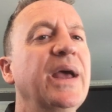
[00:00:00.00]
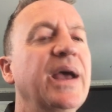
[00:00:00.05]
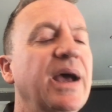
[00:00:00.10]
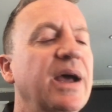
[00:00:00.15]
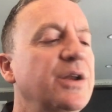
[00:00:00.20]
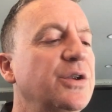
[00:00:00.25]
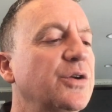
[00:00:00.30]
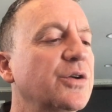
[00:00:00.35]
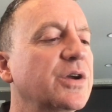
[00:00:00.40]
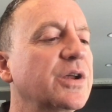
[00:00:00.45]

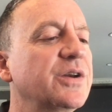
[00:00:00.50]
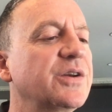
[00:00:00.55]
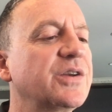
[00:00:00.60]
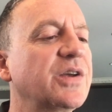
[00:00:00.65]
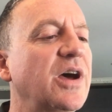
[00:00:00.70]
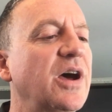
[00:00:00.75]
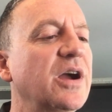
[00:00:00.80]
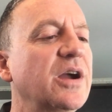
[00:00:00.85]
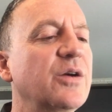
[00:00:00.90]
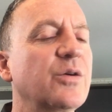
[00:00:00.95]
And you can
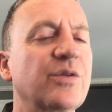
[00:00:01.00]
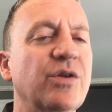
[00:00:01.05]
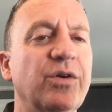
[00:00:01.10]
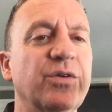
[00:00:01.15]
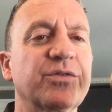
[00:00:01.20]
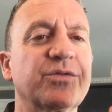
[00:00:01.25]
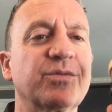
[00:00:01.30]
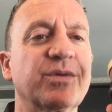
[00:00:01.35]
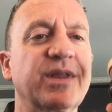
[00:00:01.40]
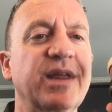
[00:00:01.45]
tongue
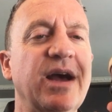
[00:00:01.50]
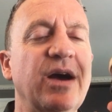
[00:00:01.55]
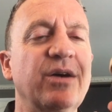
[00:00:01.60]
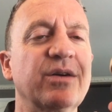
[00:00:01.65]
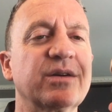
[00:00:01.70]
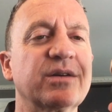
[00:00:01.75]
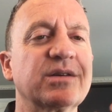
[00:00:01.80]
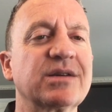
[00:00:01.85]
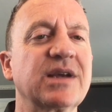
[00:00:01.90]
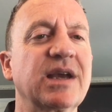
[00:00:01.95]
those
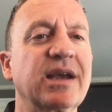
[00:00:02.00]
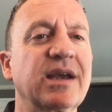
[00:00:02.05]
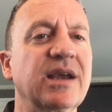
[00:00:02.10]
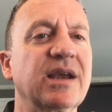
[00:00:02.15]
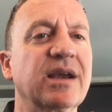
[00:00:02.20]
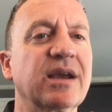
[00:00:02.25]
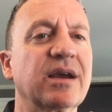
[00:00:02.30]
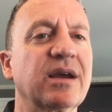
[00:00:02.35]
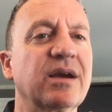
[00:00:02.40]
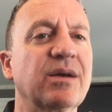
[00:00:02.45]
without taking